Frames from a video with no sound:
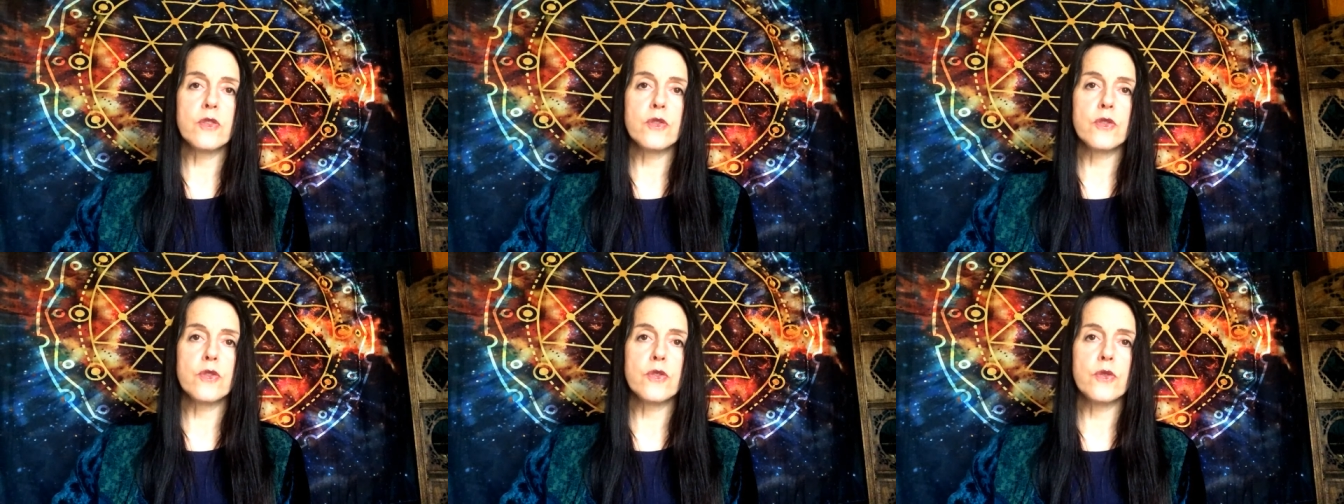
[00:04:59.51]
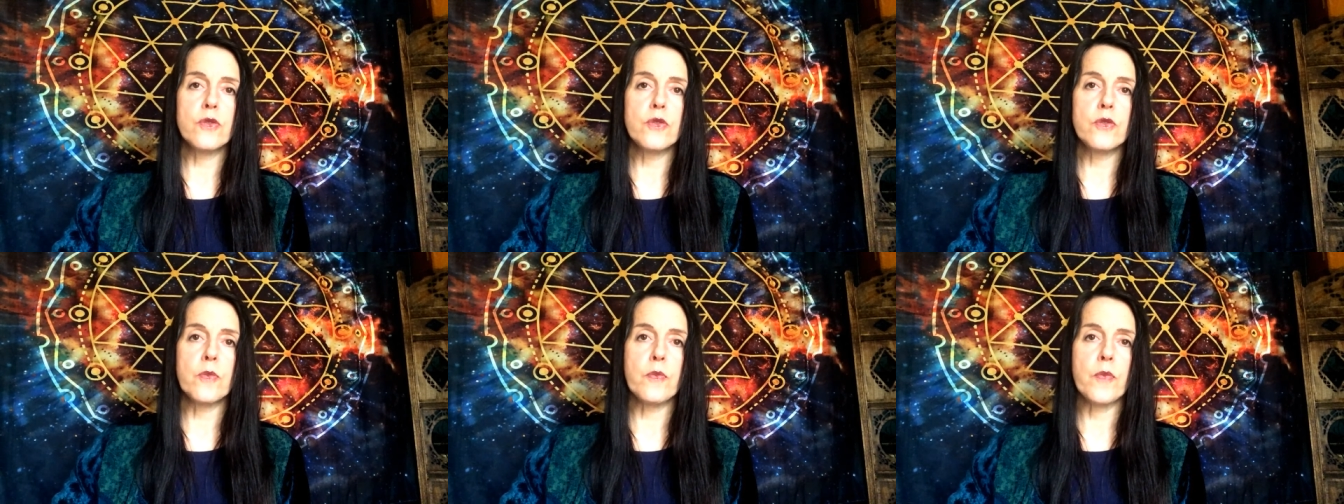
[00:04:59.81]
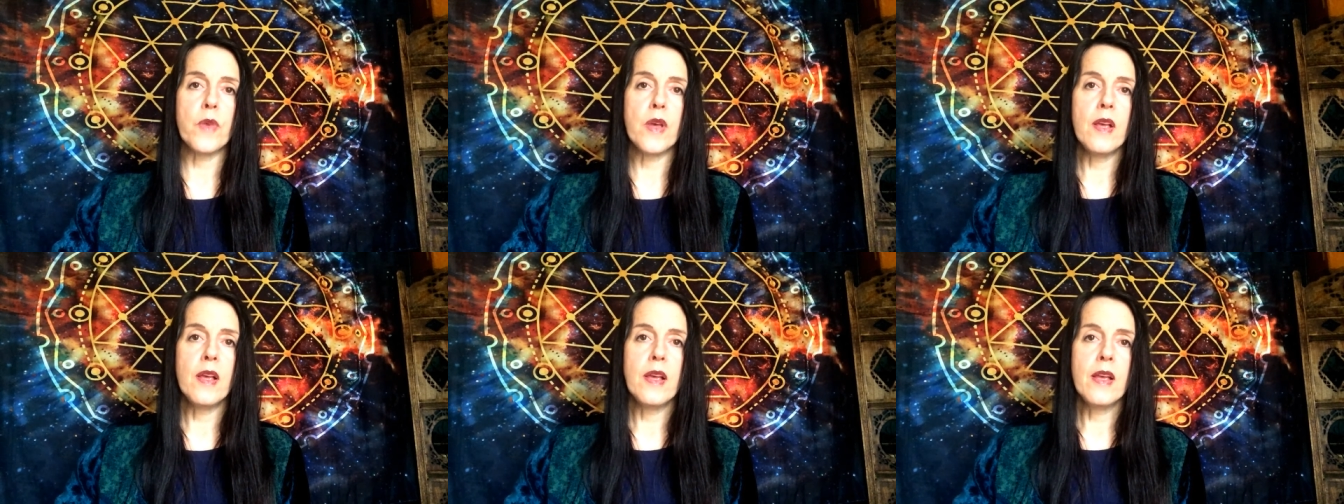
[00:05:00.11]
it to them.
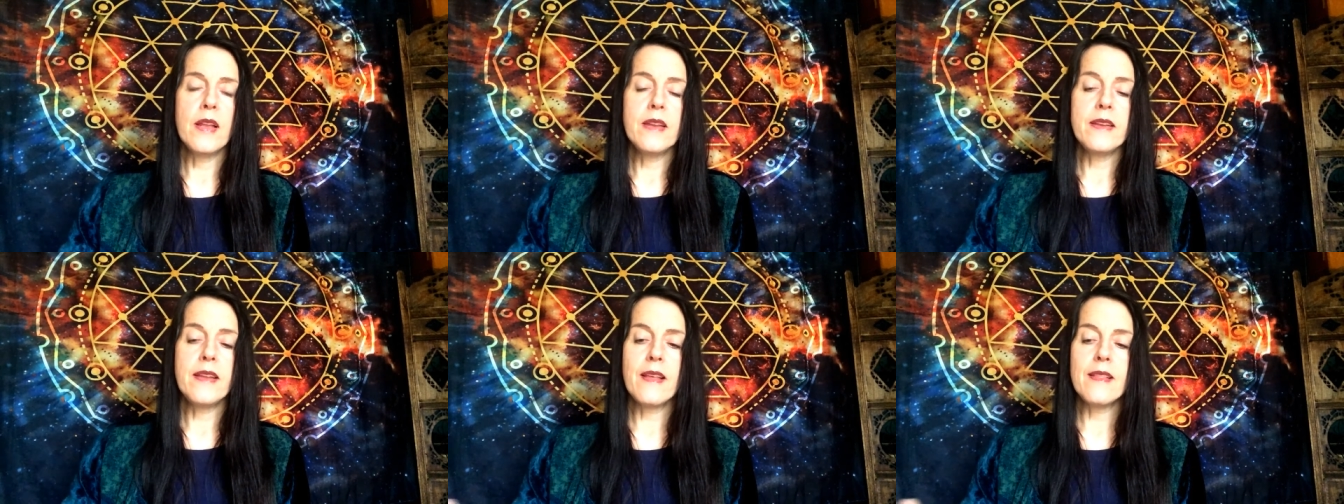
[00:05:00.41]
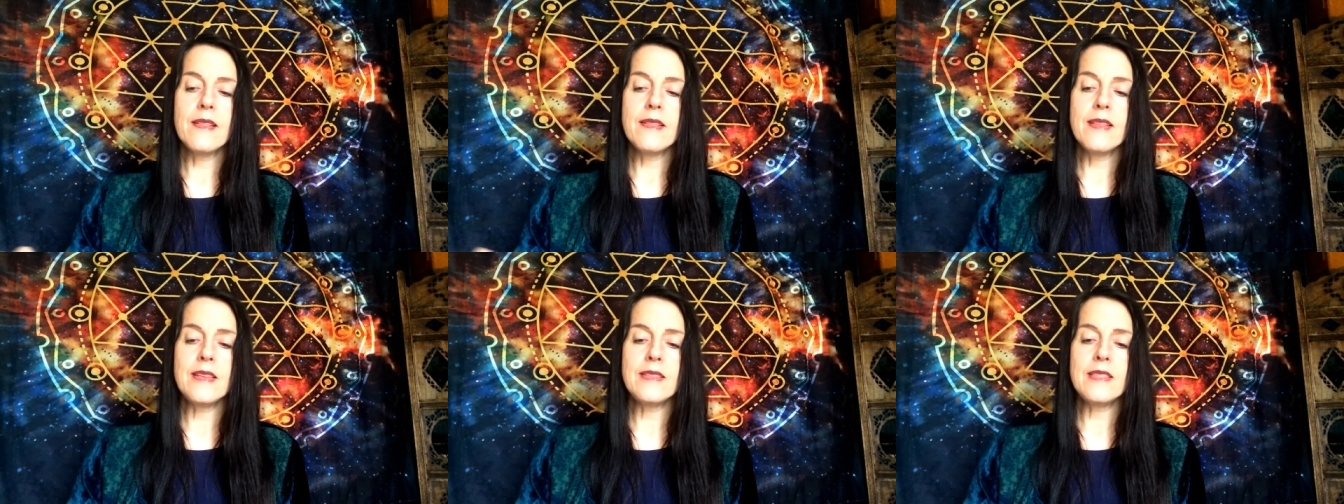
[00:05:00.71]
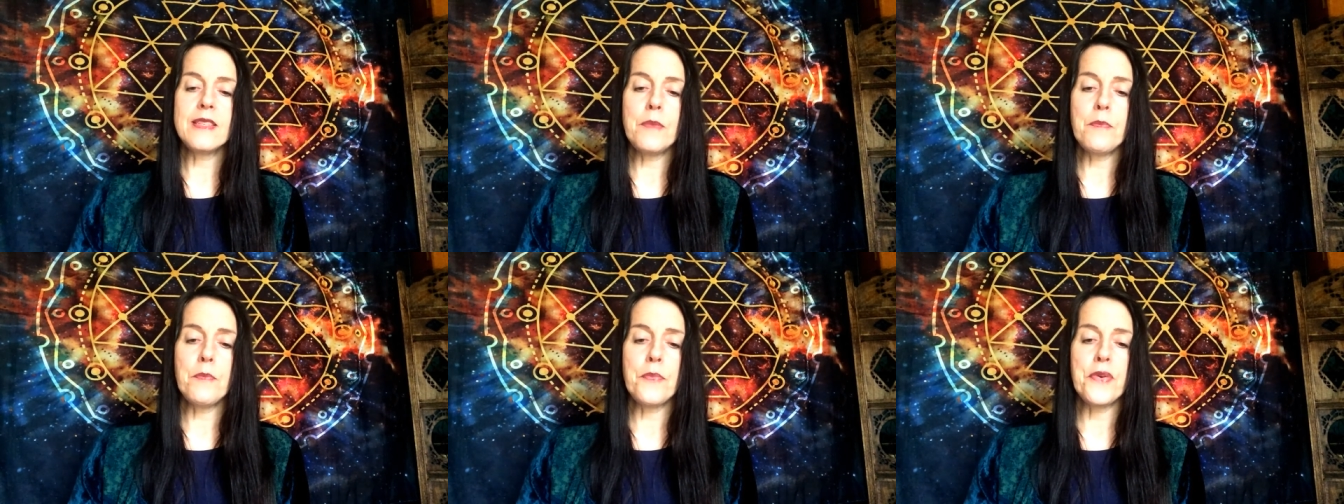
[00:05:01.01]
Now,
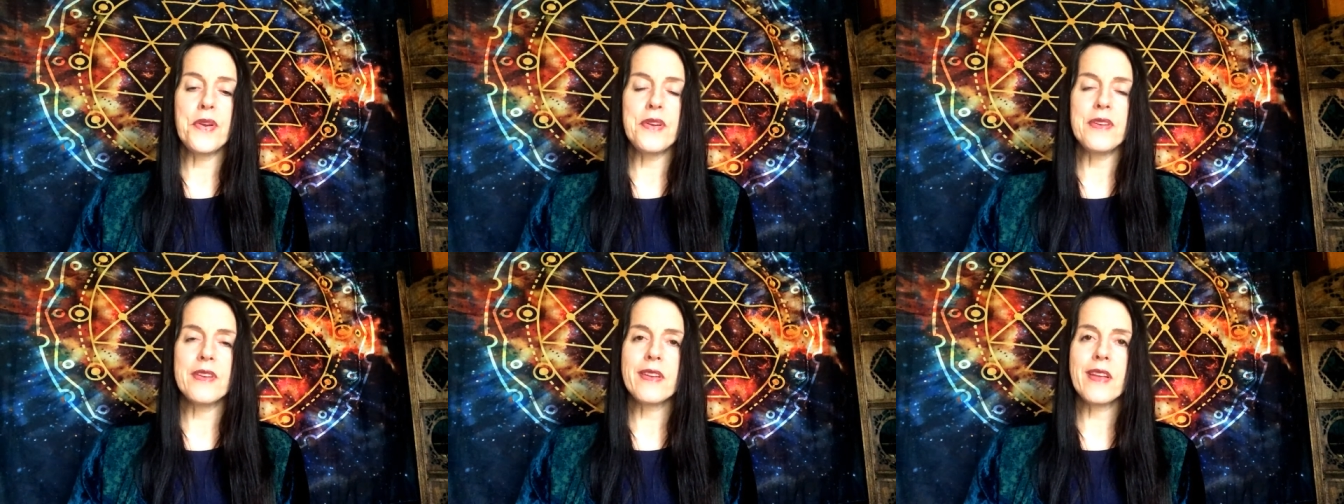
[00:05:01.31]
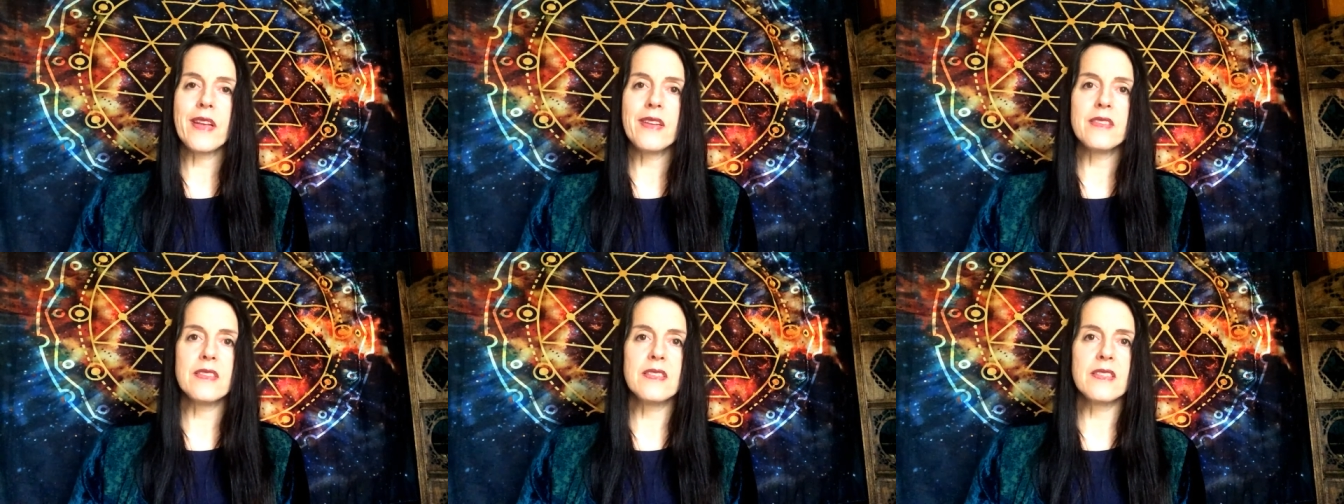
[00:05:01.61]
this imprint can